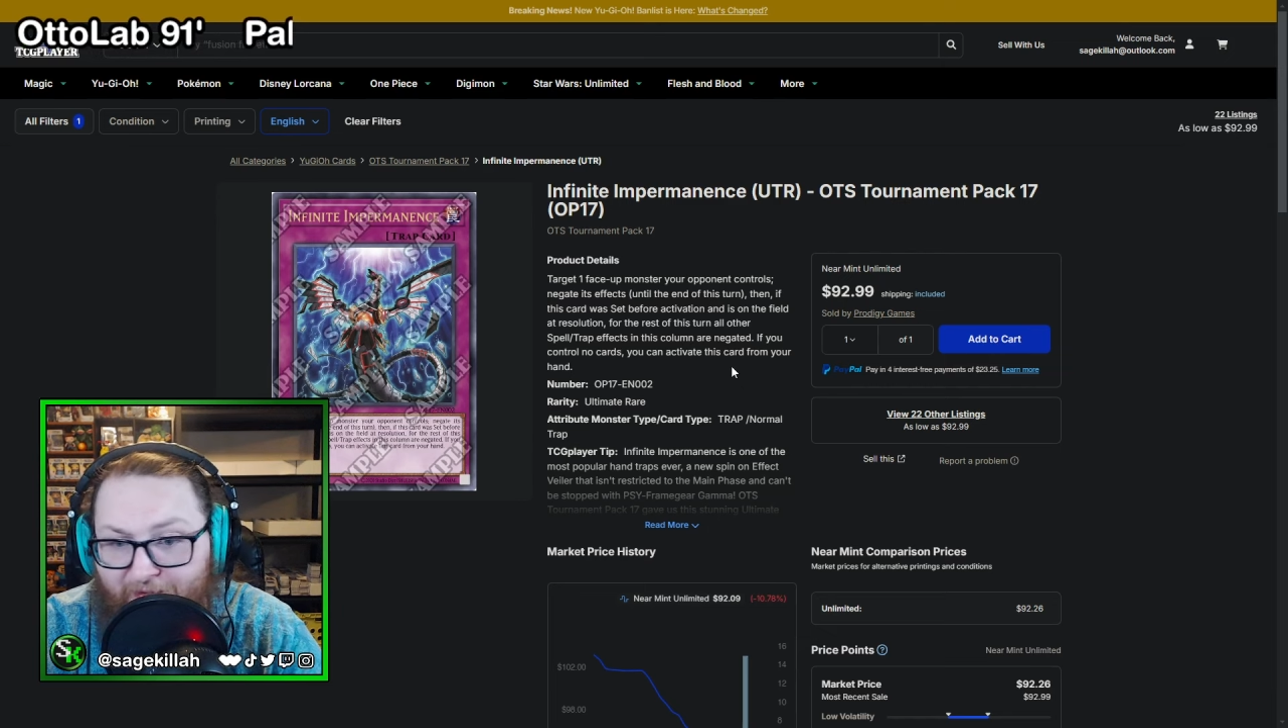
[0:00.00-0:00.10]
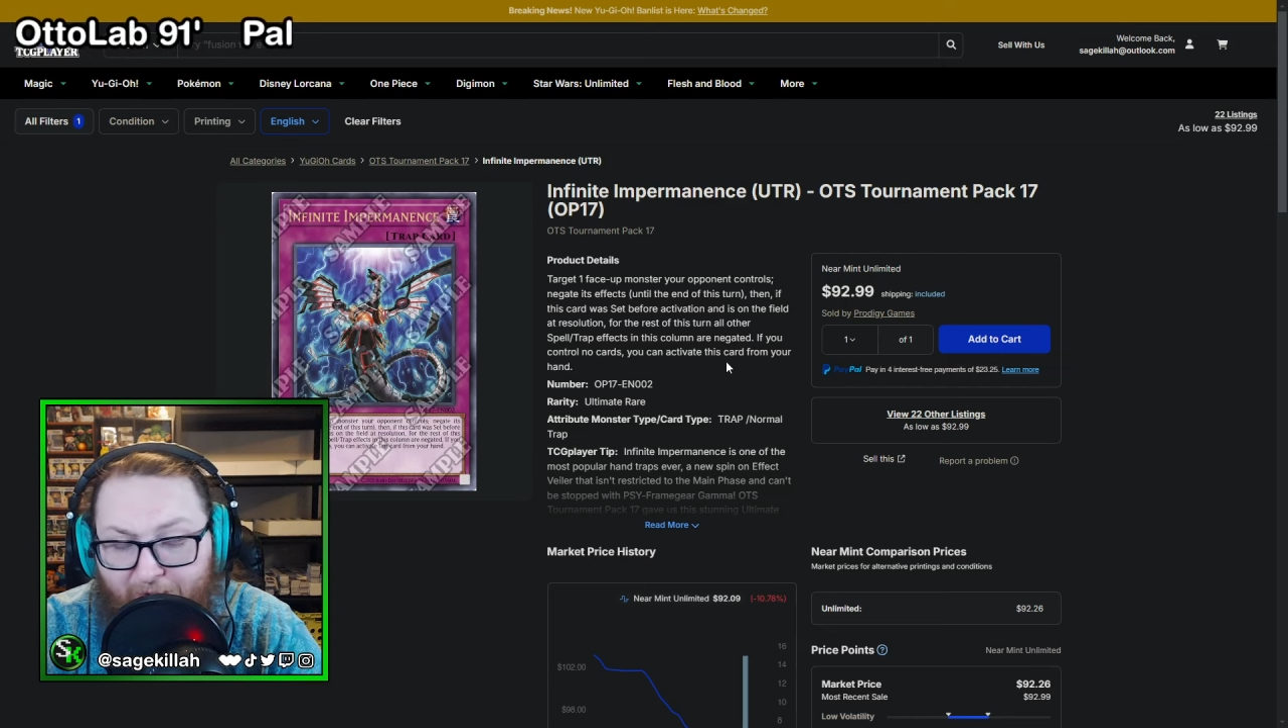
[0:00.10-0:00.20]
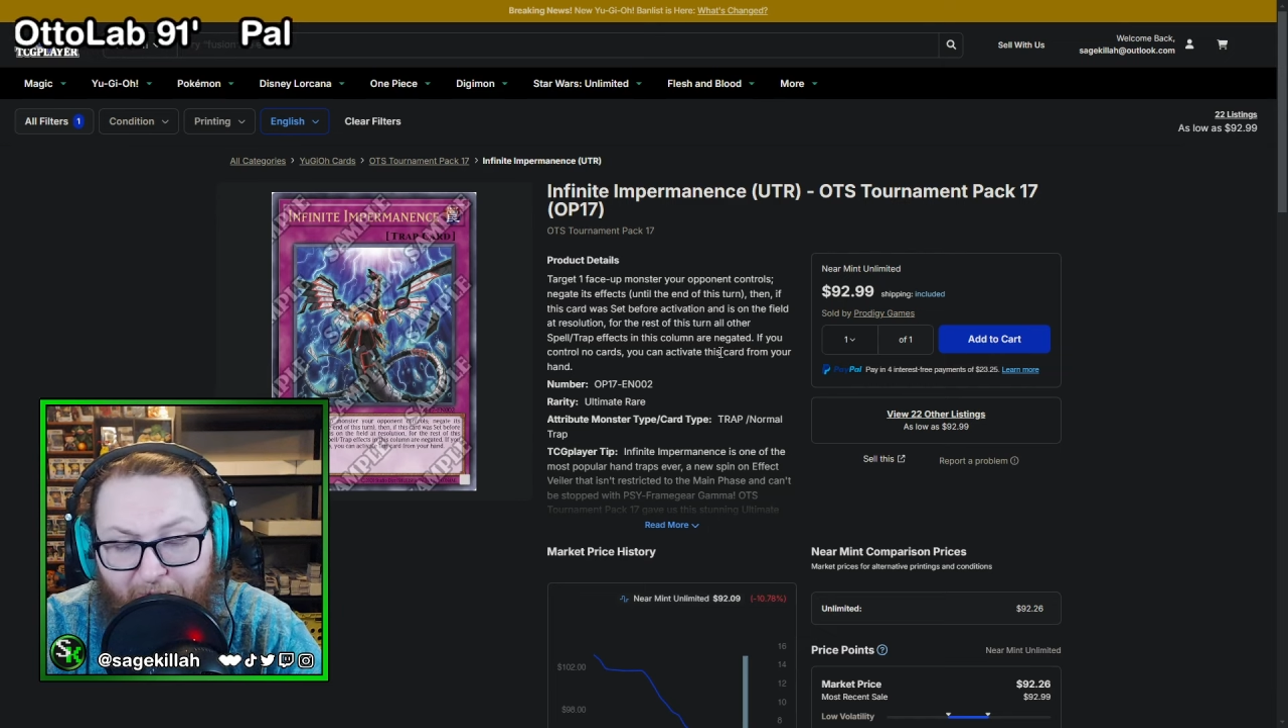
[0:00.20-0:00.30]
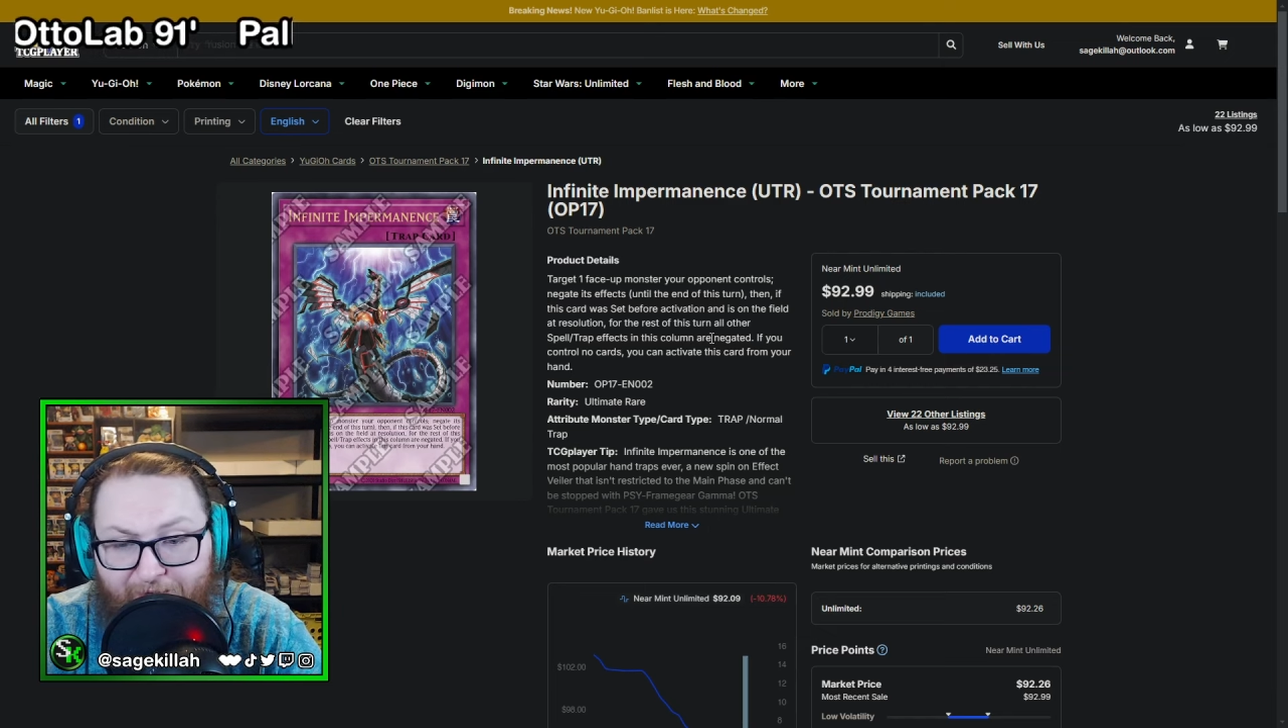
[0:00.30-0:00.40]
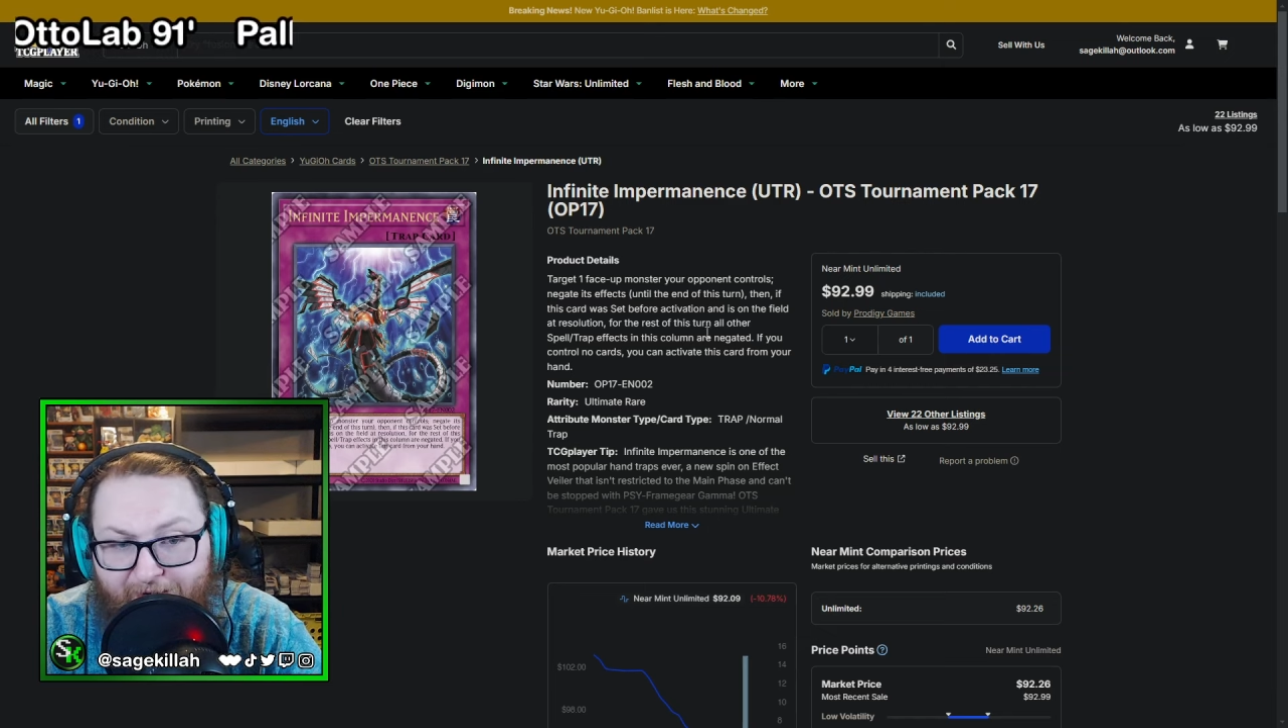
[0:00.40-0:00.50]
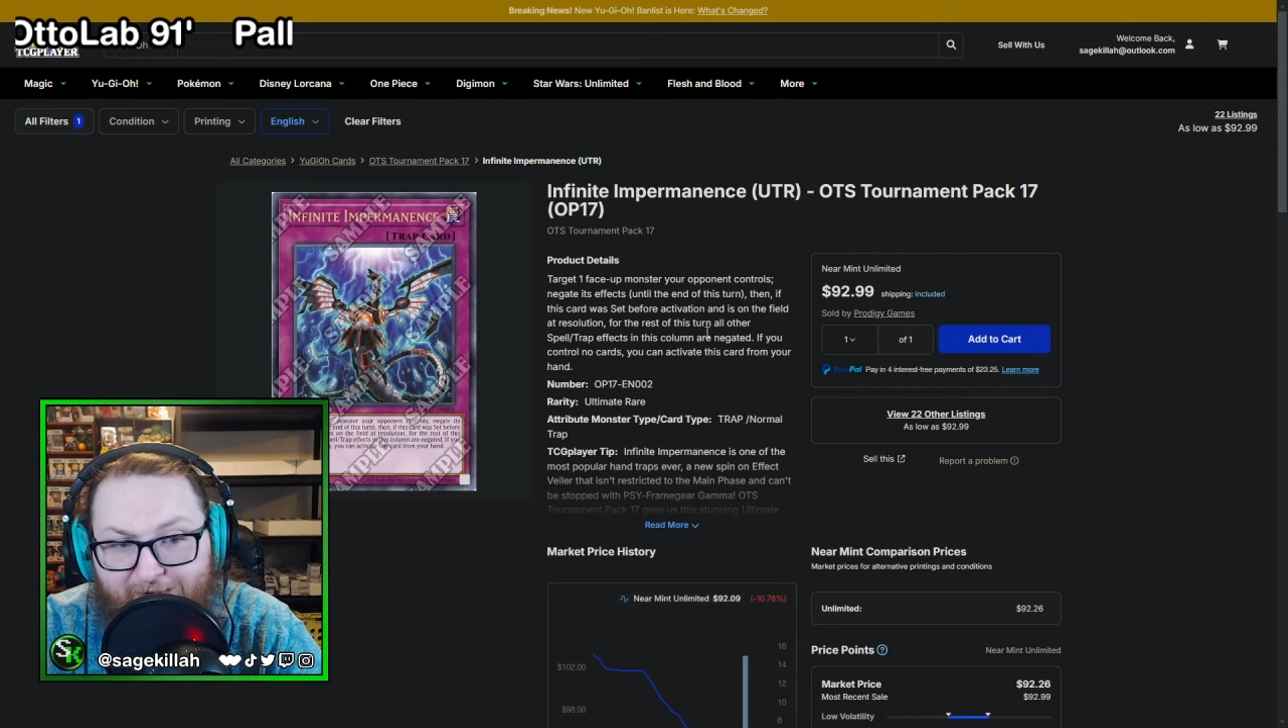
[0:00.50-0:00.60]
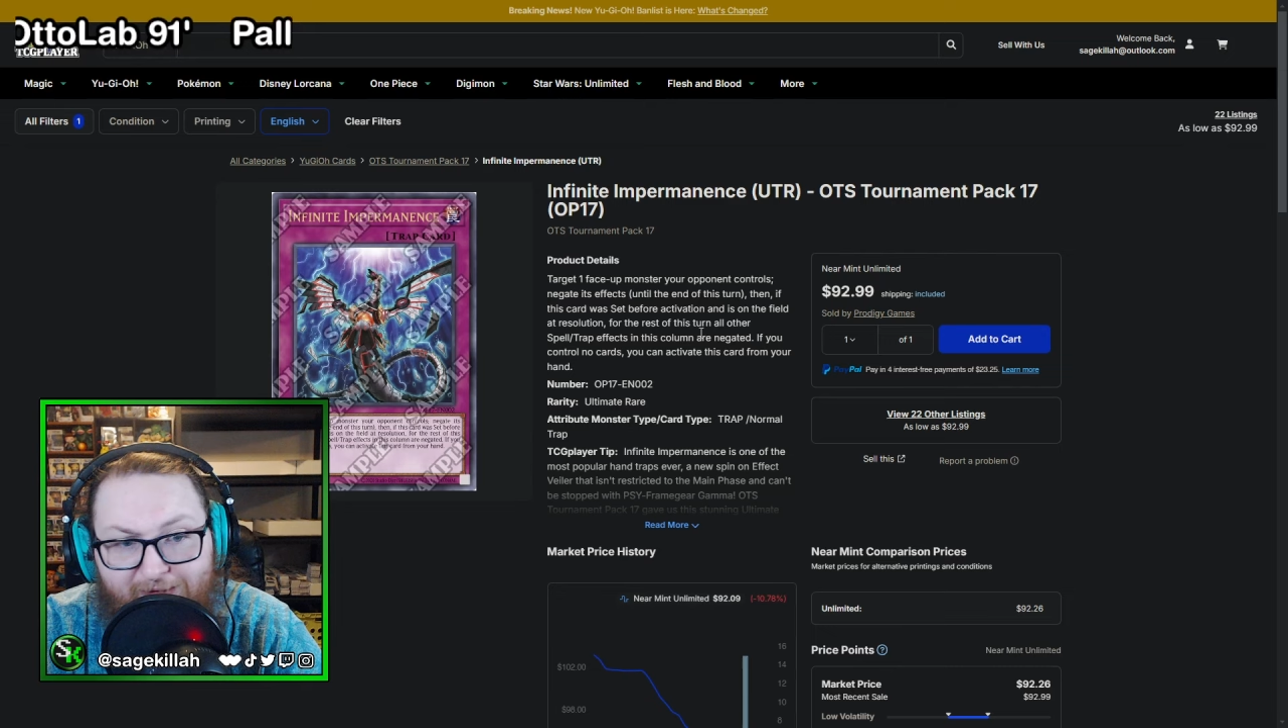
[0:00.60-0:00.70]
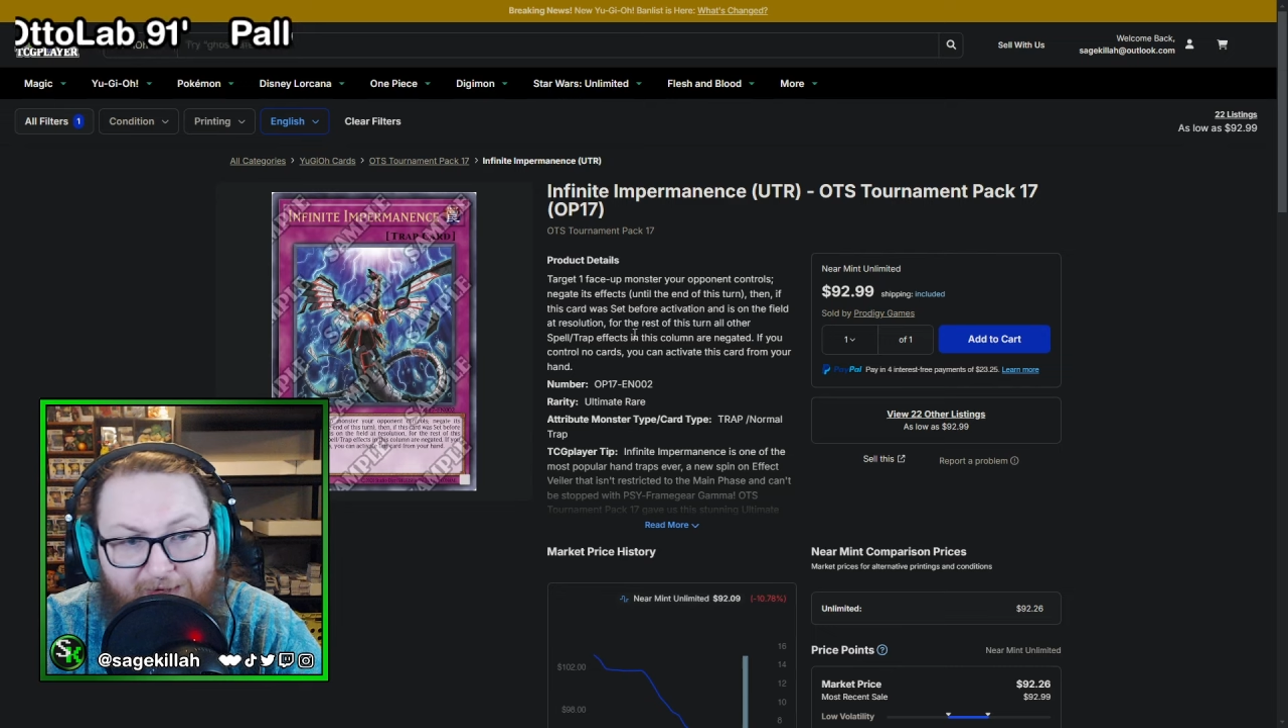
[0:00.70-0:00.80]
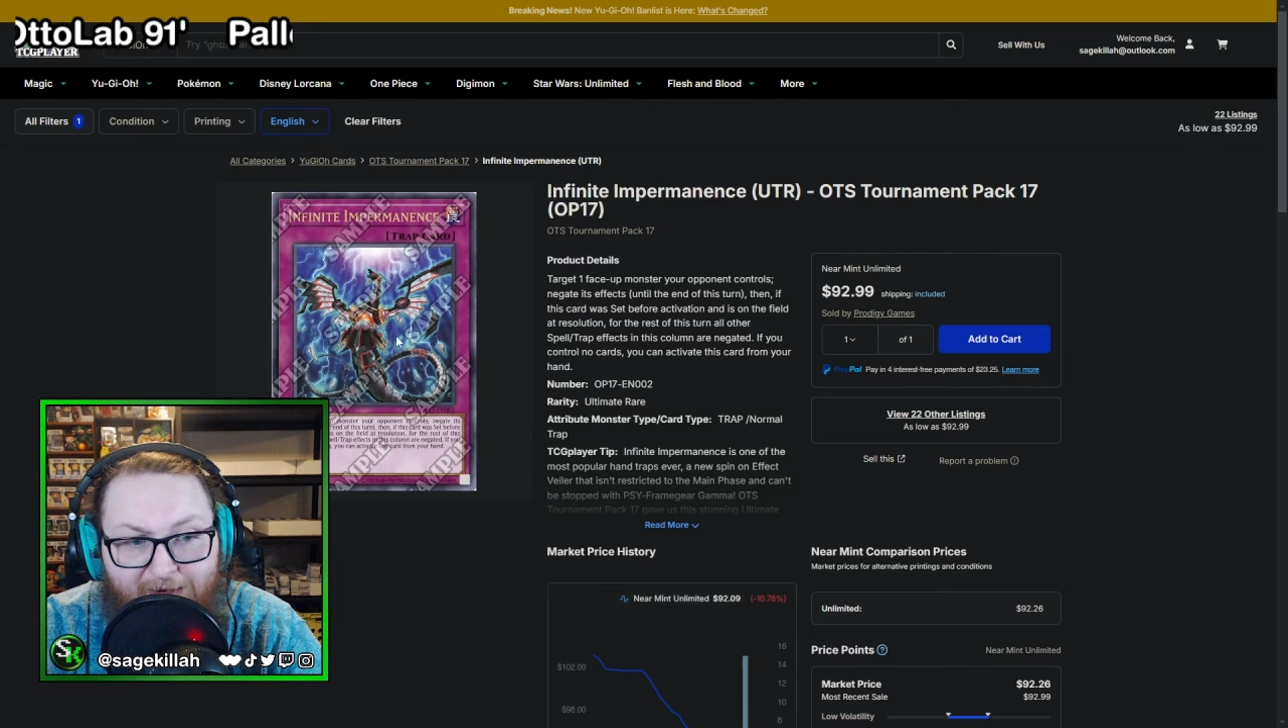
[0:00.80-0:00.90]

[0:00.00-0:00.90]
ultis.